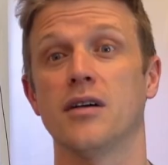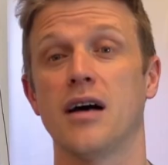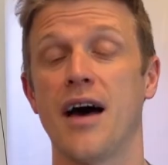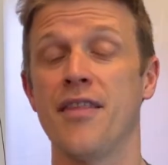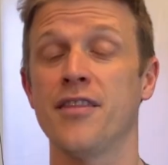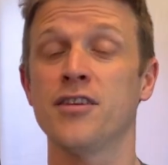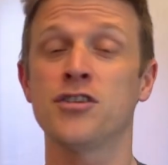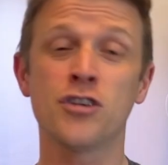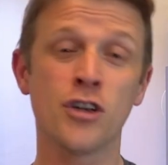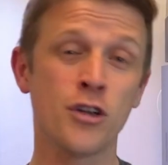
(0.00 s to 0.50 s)
And
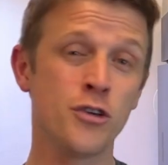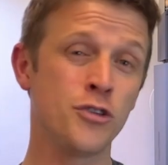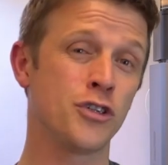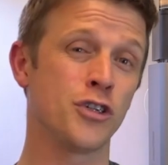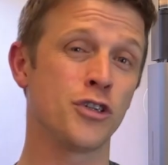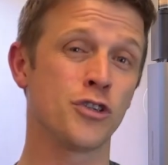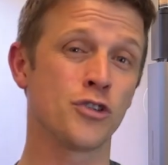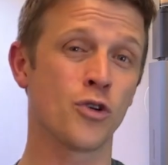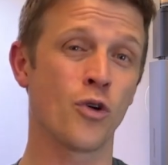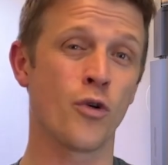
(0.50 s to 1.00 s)
the solution
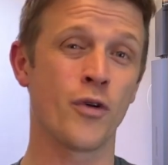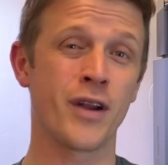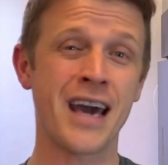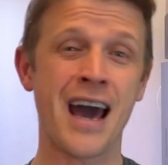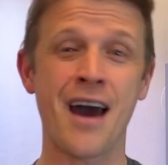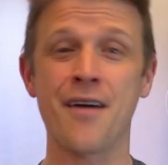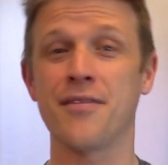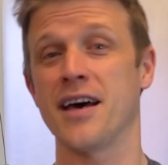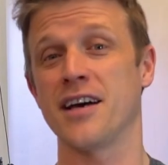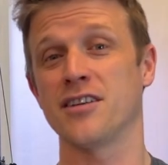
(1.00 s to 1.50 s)
is already
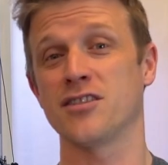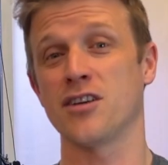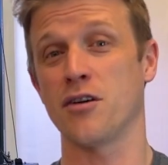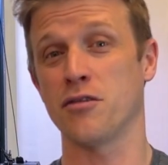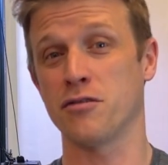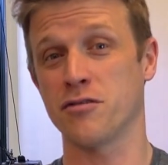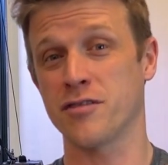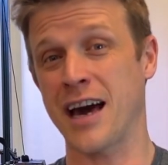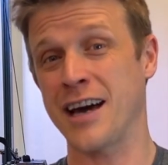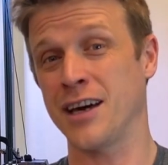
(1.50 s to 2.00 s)
out there, so
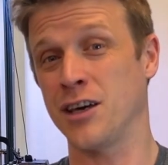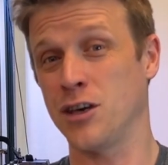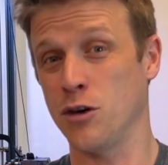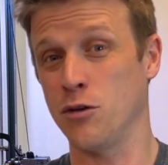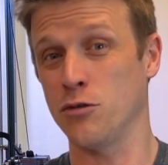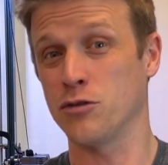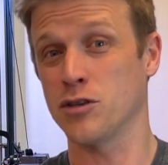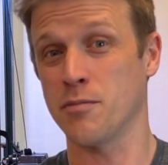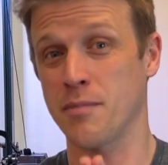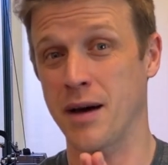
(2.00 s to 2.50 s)
thank you
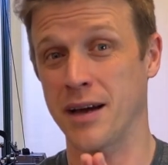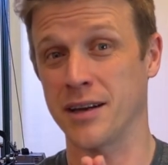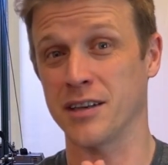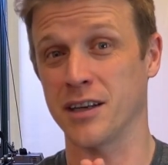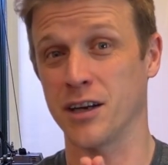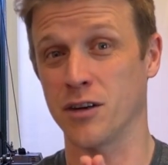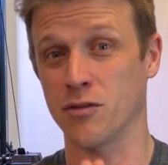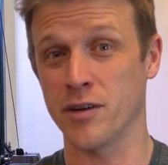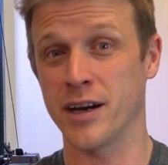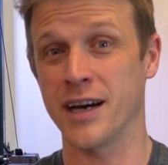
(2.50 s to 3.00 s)
to
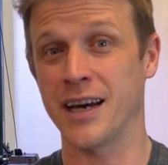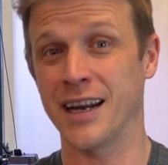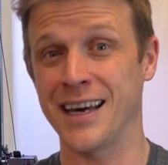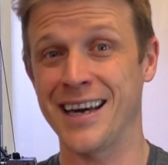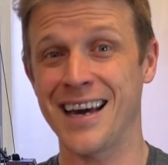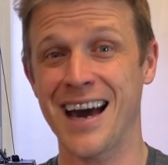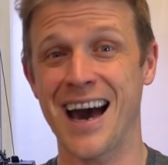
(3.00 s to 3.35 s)
Mandic Really.